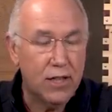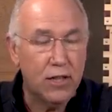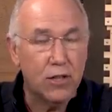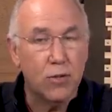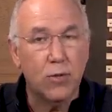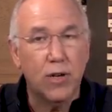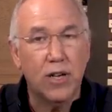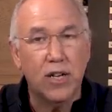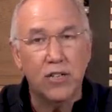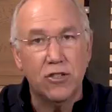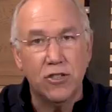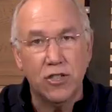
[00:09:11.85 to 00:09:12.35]

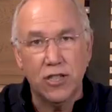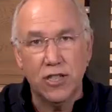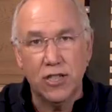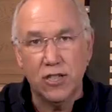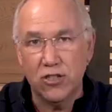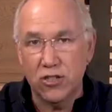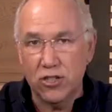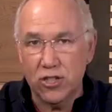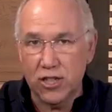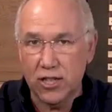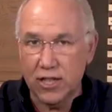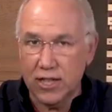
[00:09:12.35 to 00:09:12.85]
Otherwise, you
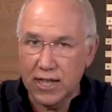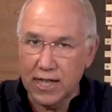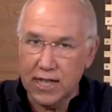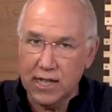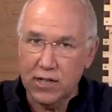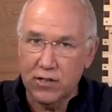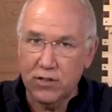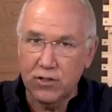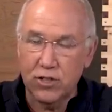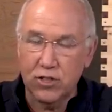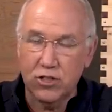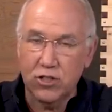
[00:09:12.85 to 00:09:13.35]
need to shut
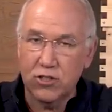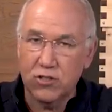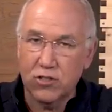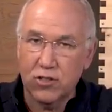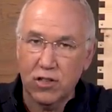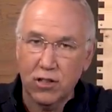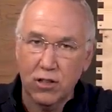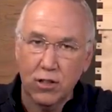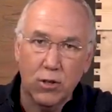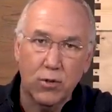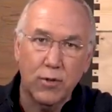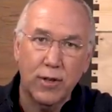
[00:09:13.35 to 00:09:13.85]
down to
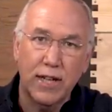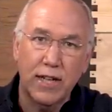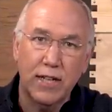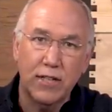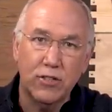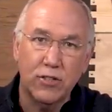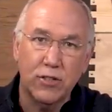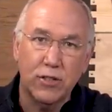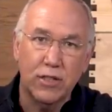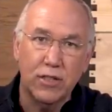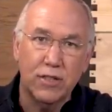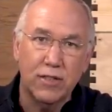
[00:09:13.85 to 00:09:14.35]
just a lower
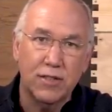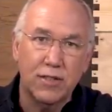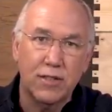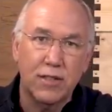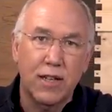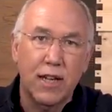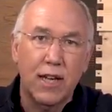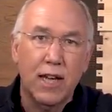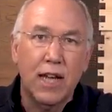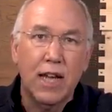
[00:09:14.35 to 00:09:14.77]
entrance,